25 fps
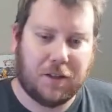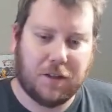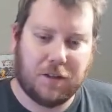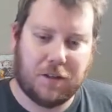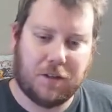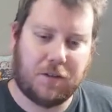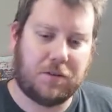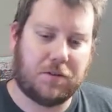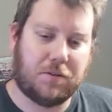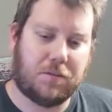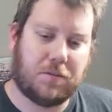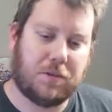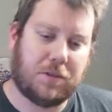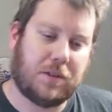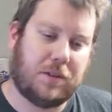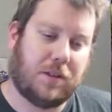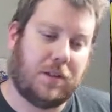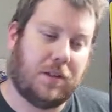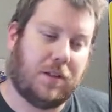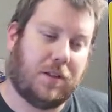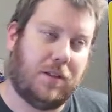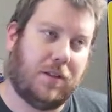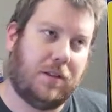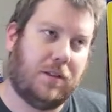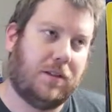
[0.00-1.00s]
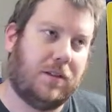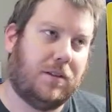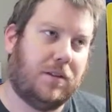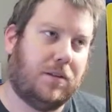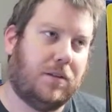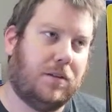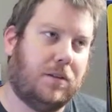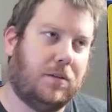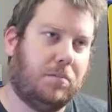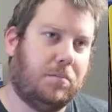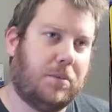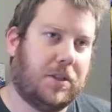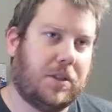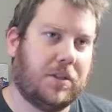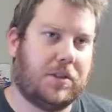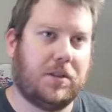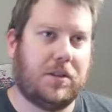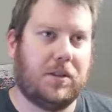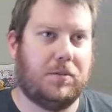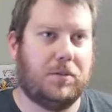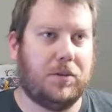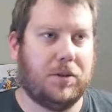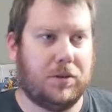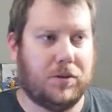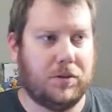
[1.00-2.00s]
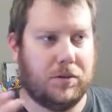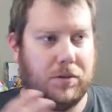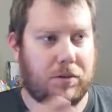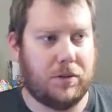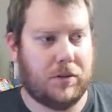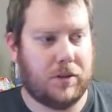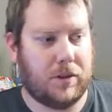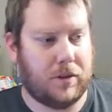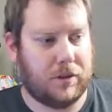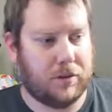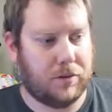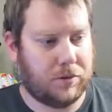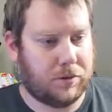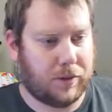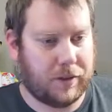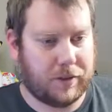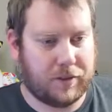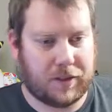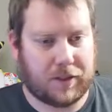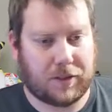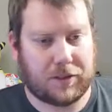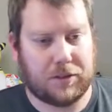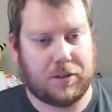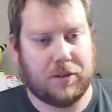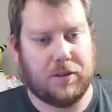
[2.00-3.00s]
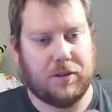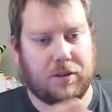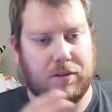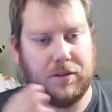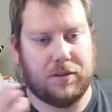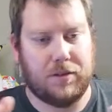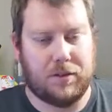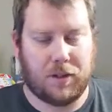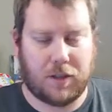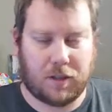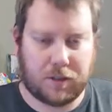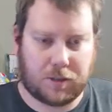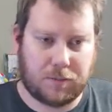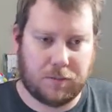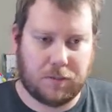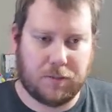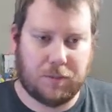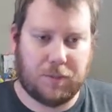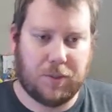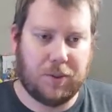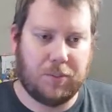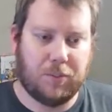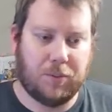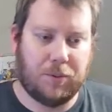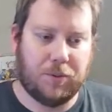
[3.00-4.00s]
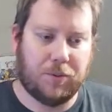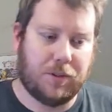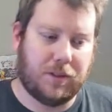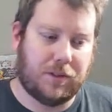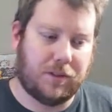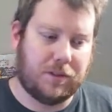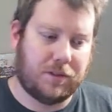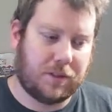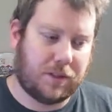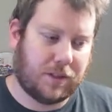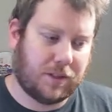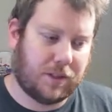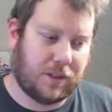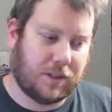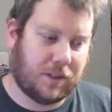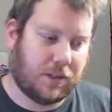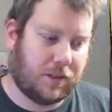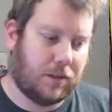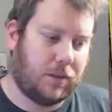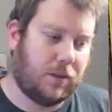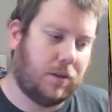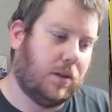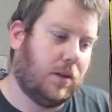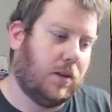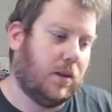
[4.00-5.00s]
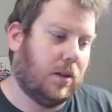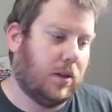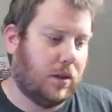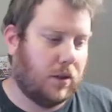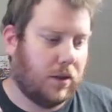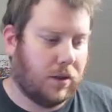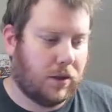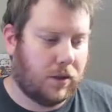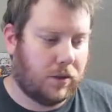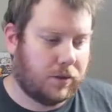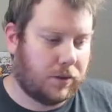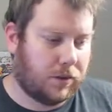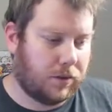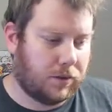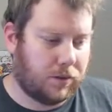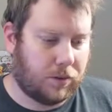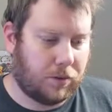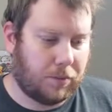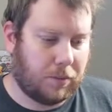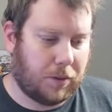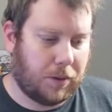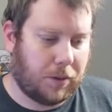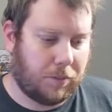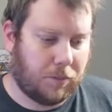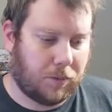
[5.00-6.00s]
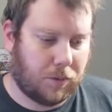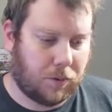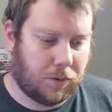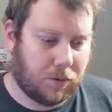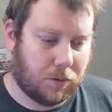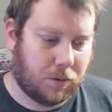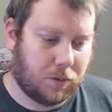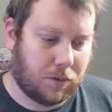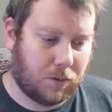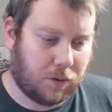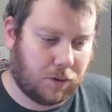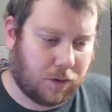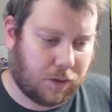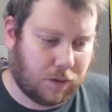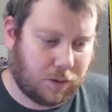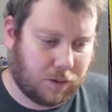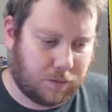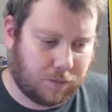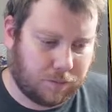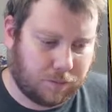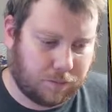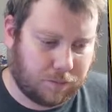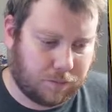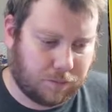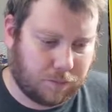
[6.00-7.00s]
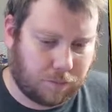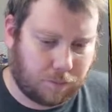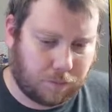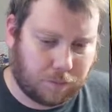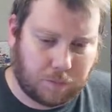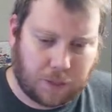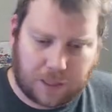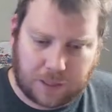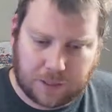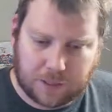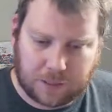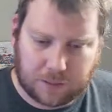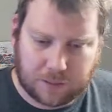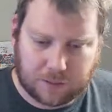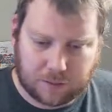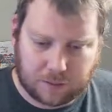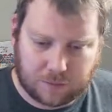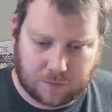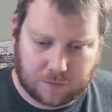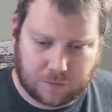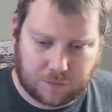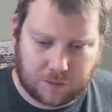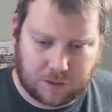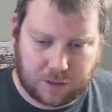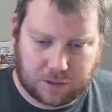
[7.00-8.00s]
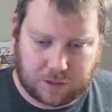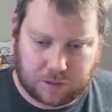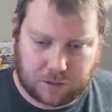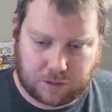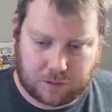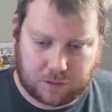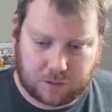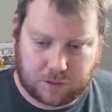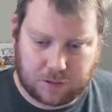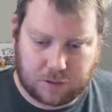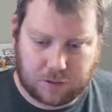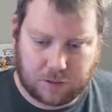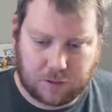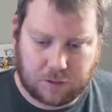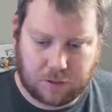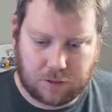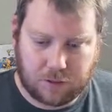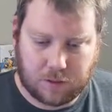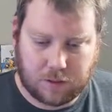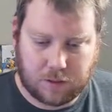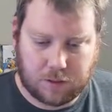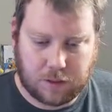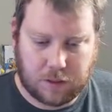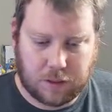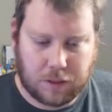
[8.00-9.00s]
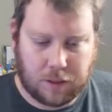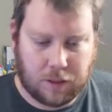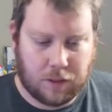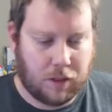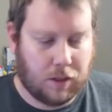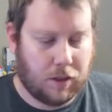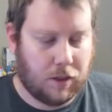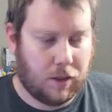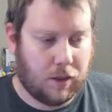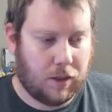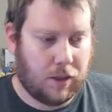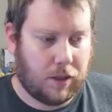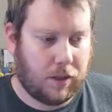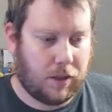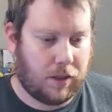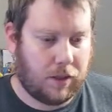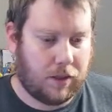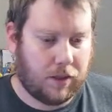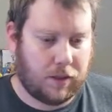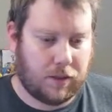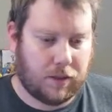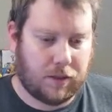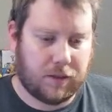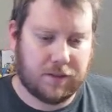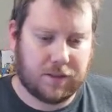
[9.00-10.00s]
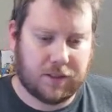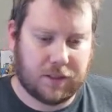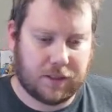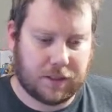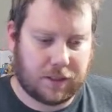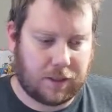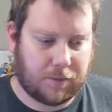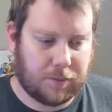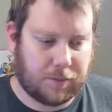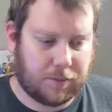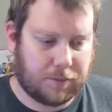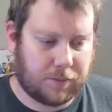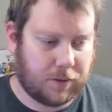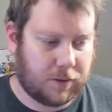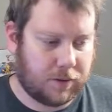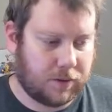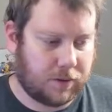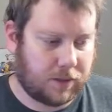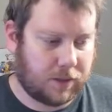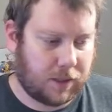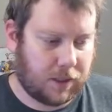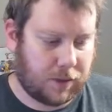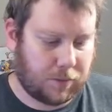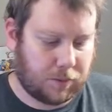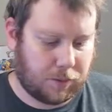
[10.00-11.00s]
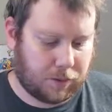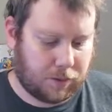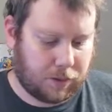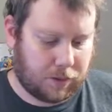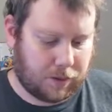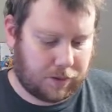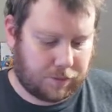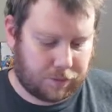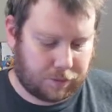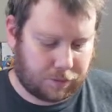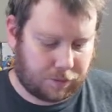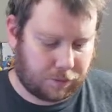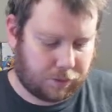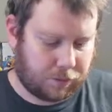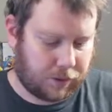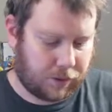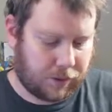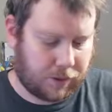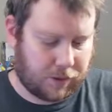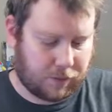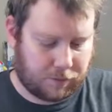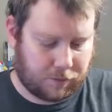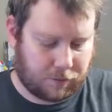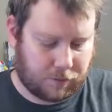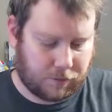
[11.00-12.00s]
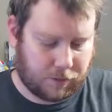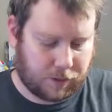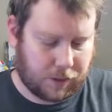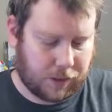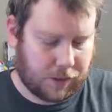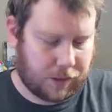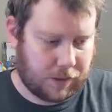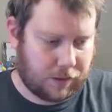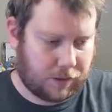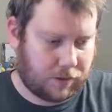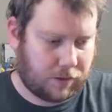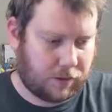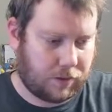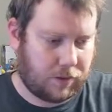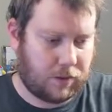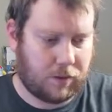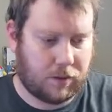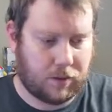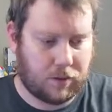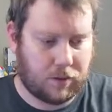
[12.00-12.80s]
because it was busy with doing a lot of transactions and talking with people, and then Sunday did a little bit more buying of things. And as they came up to the table, have three different